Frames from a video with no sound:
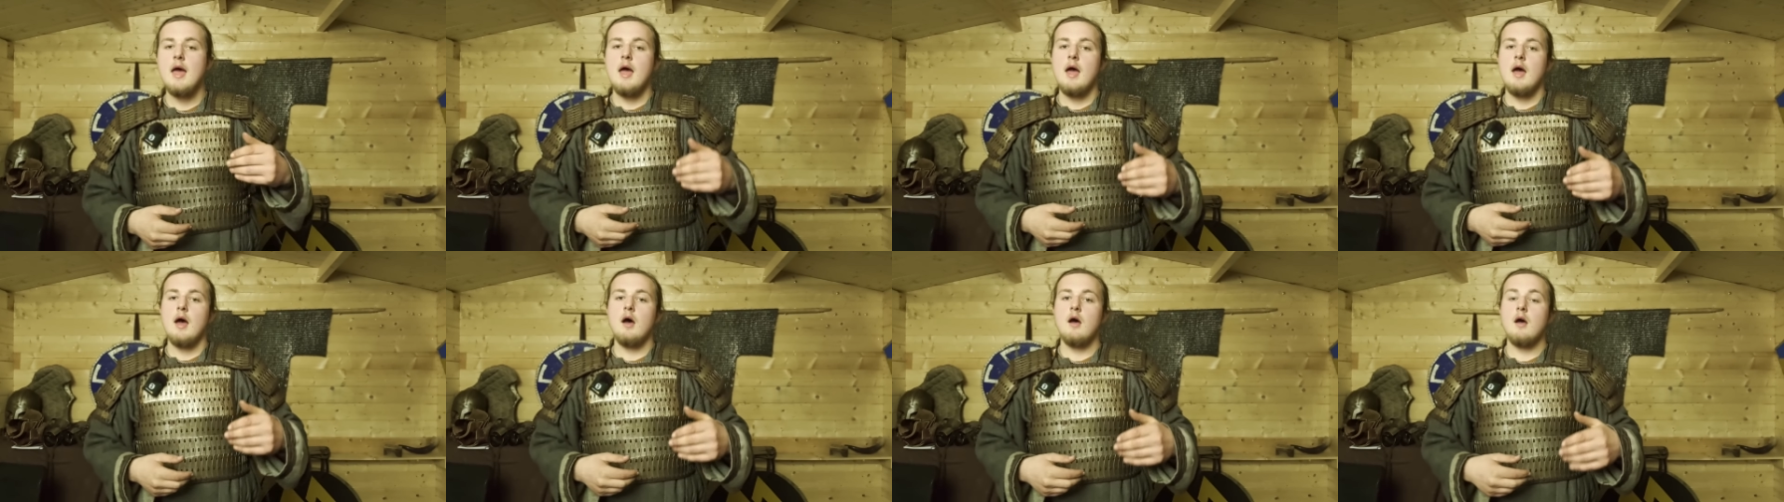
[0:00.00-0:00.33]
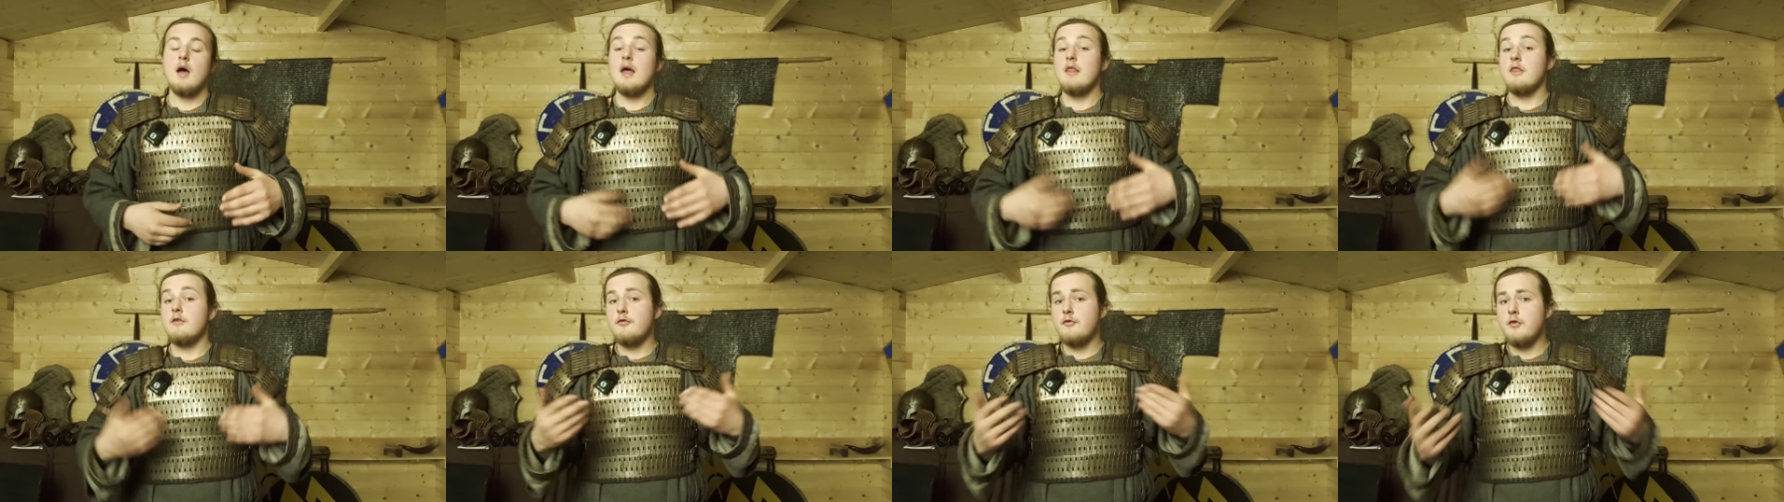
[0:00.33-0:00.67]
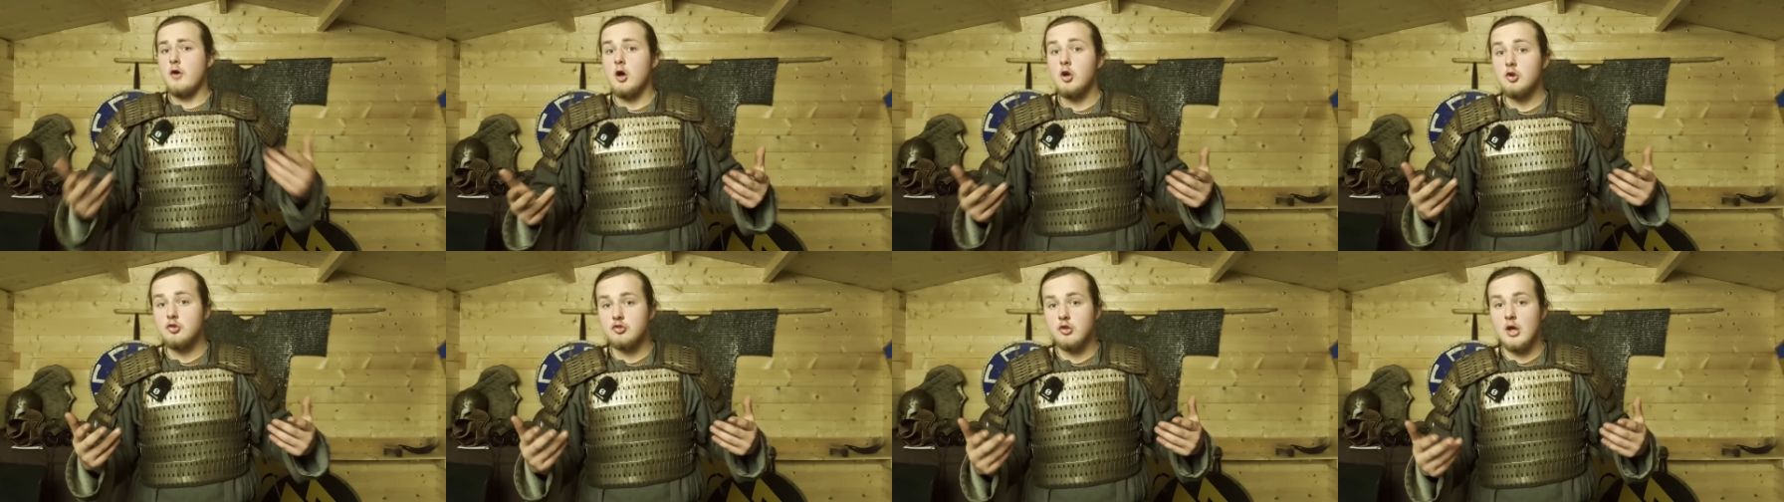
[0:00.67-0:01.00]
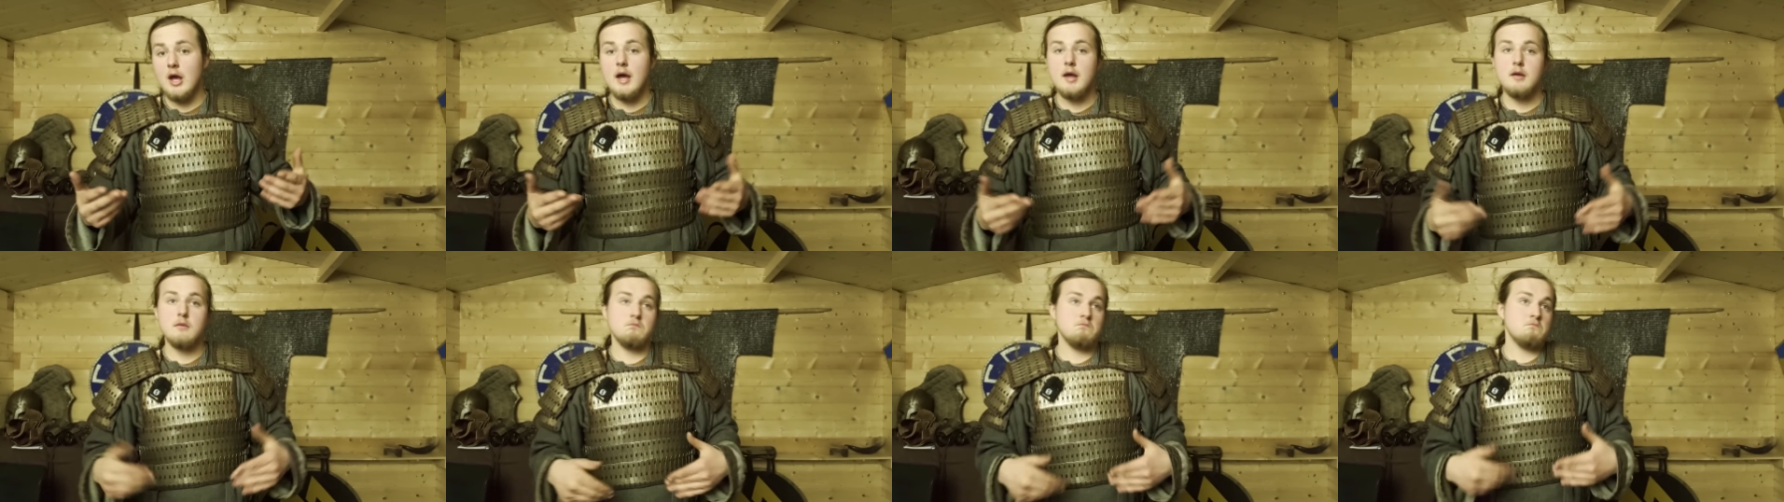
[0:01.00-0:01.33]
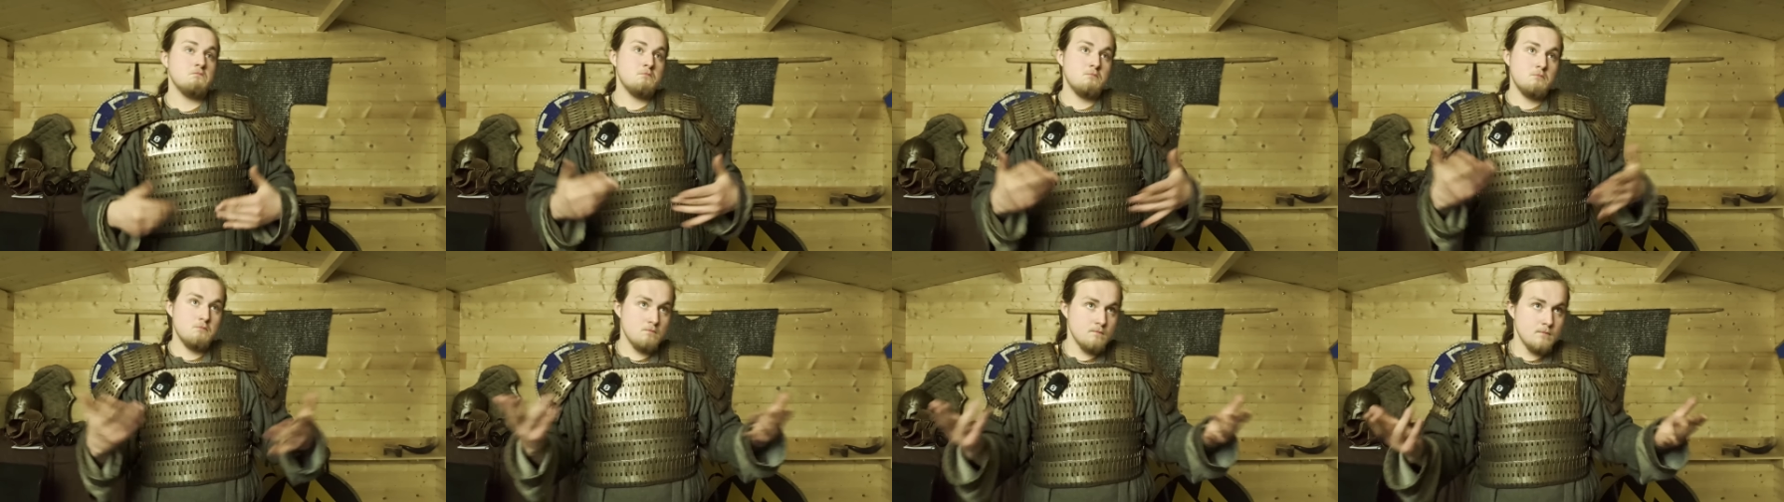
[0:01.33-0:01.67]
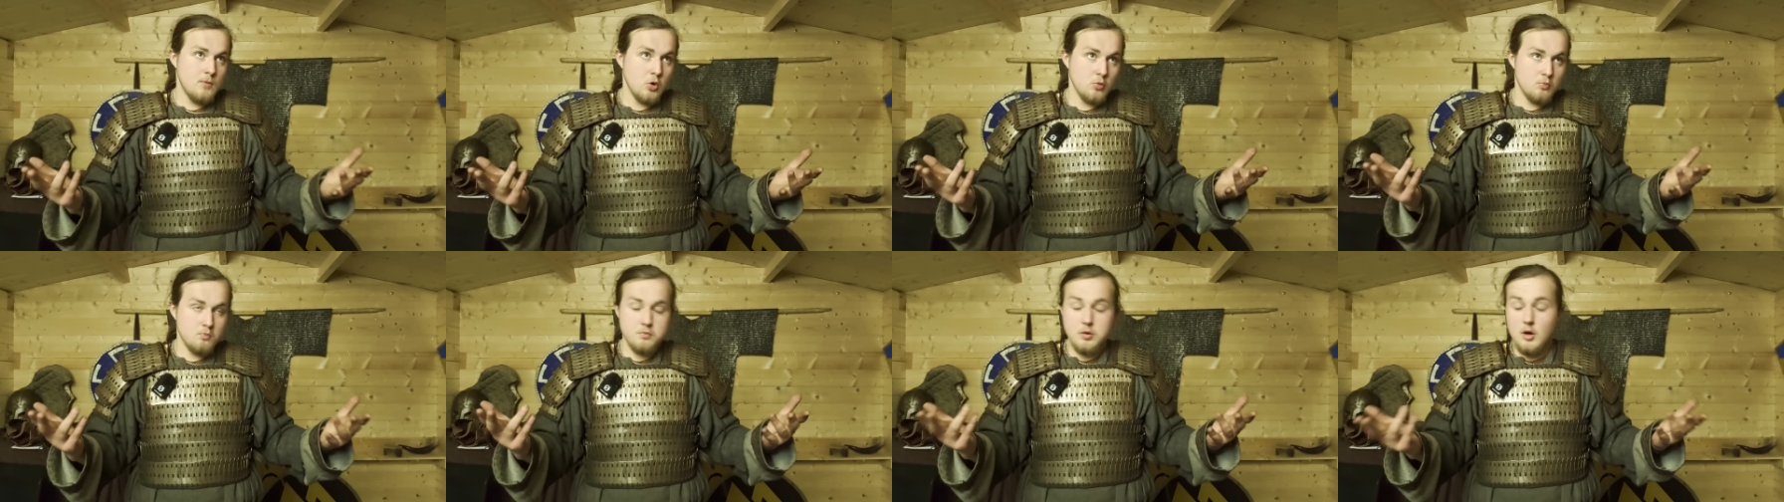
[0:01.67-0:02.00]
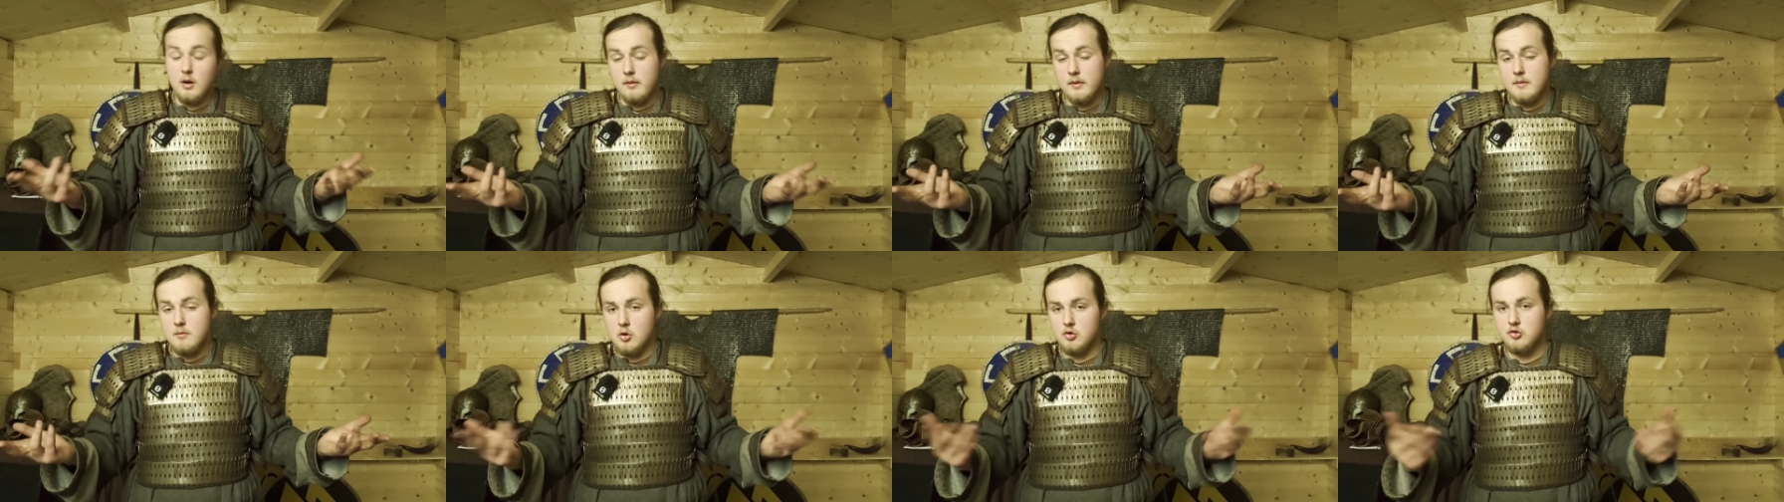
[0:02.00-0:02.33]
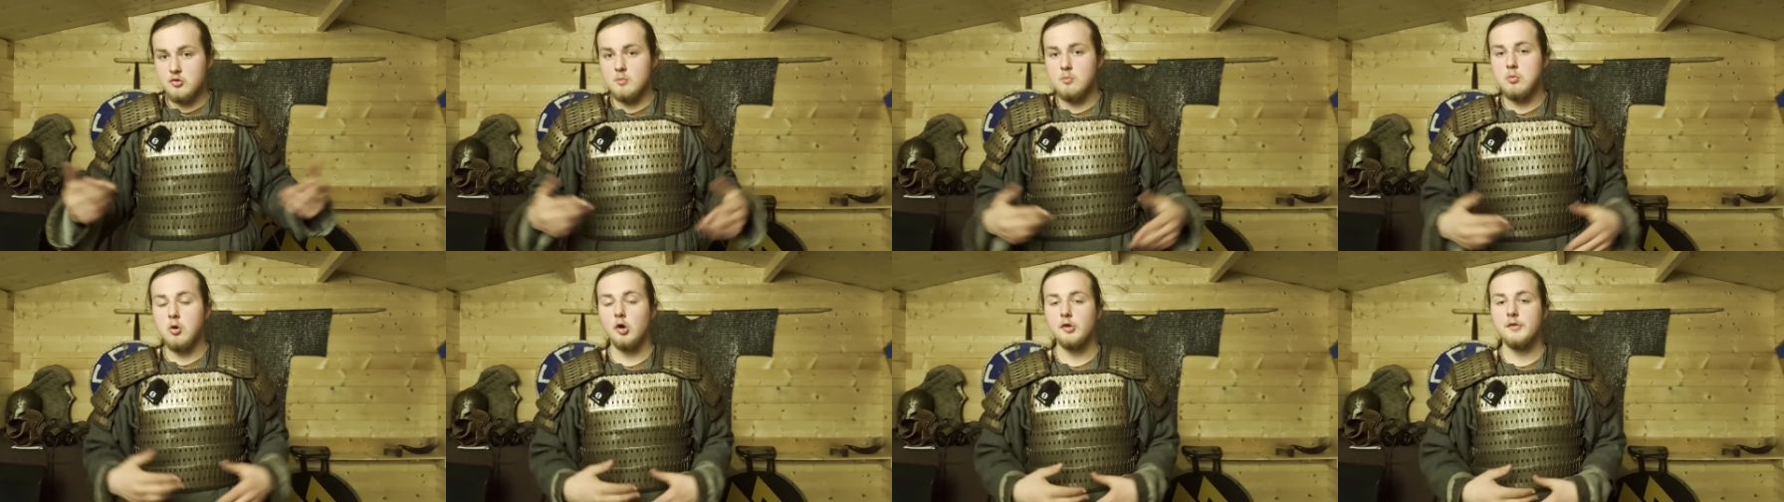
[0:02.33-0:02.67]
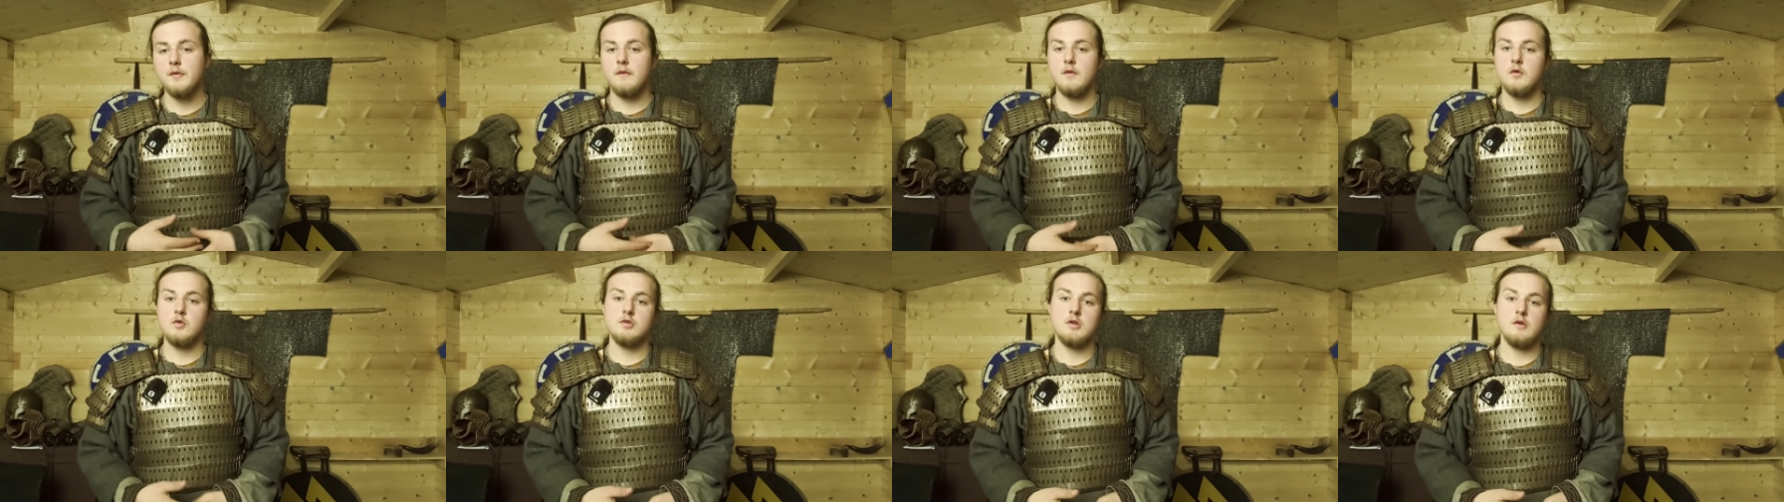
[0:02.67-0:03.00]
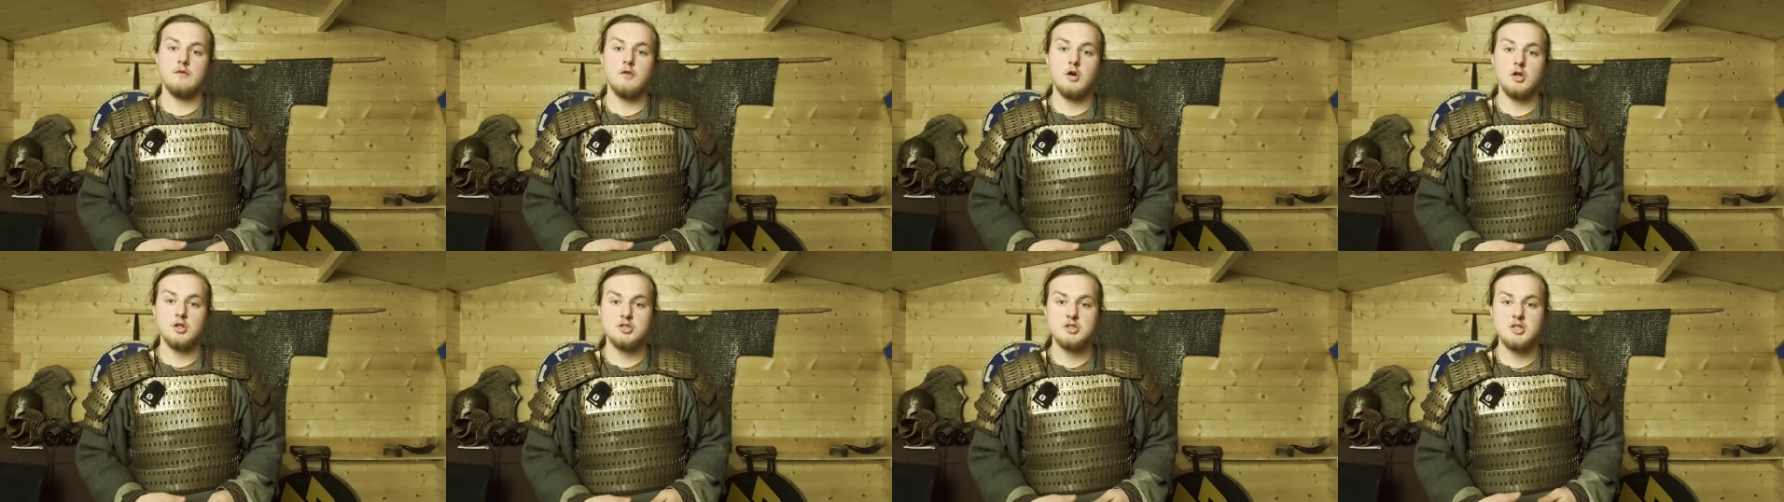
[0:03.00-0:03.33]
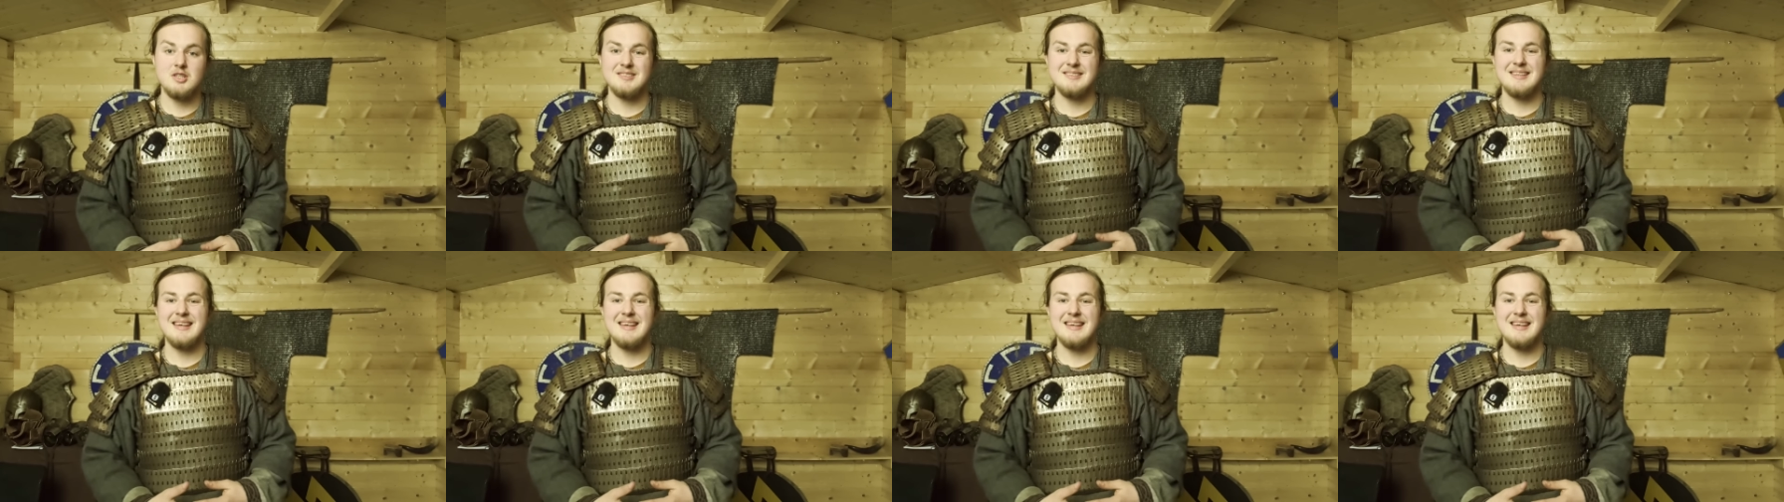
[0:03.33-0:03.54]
And the first and probably most important of those advantages